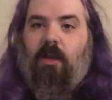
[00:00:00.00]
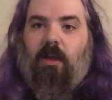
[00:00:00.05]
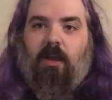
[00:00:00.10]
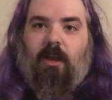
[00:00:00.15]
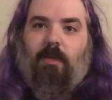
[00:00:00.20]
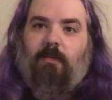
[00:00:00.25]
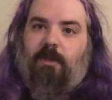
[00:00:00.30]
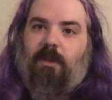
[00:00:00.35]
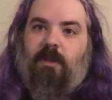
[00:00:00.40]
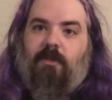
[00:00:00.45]

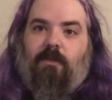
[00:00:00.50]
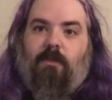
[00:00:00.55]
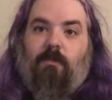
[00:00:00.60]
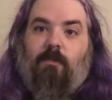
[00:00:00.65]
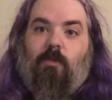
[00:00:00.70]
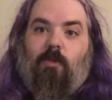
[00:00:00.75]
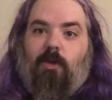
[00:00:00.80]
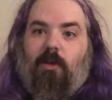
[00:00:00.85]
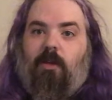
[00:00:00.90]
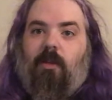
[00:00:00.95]
and I'm even
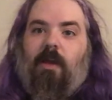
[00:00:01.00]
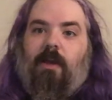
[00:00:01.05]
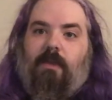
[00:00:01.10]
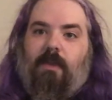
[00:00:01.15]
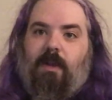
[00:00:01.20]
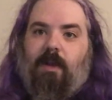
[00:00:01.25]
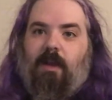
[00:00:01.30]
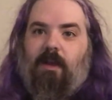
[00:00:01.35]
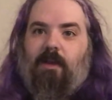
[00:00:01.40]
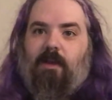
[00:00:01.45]
more
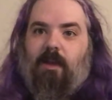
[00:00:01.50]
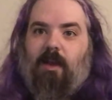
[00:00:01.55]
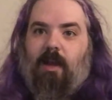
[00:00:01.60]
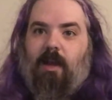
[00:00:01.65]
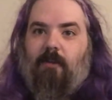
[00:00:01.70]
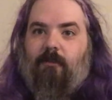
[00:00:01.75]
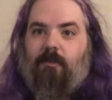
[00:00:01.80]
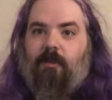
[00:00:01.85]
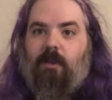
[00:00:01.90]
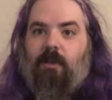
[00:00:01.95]
glad that I didn't
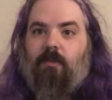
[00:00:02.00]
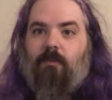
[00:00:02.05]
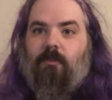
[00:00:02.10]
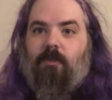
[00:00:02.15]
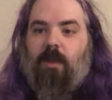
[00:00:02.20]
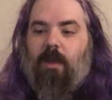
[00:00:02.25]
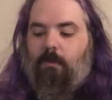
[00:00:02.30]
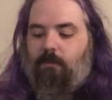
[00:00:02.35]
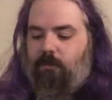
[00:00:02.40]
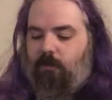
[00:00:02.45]
have to
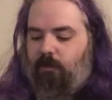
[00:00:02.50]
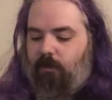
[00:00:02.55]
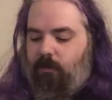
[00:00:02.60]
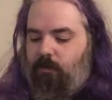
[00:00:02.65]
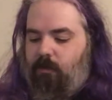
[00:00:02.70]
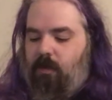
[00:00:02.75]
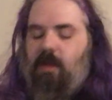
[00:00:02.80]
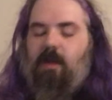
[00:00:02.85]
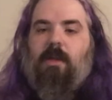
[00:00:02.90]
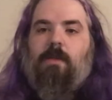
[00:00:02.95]
give Game
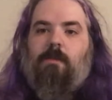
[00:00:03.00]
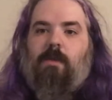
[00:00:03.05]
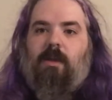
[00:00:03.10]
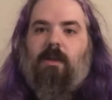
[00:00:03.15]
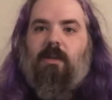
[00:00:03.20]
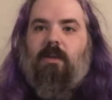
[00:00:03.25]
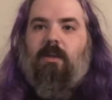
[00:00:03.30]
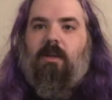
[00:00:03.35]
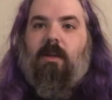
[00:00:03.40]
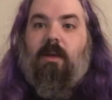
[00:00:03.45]
Salute any
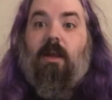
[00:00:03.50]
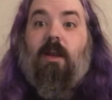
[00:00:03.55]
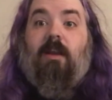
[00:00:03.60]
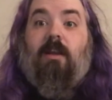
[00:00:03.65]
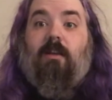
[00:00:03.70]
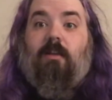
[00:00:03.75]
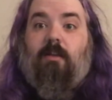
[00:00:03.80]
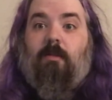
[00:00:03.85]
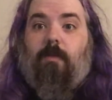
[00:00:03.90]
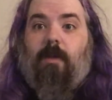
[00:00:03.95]
money to get
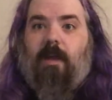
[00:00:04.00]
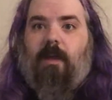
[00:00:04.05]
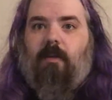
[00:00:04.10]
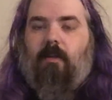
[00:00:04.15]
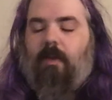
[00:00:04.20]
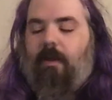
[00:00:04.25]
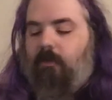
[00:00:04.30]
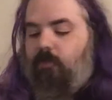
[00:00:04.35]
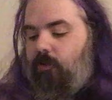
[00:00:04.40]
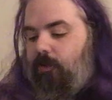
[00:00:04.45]
it into my
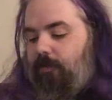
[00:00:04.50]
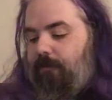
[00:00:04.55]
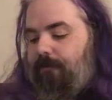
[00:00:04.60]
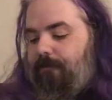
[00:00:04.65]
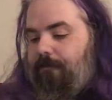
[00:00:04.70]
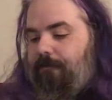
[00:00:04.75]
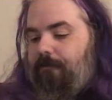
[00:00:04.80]
collection.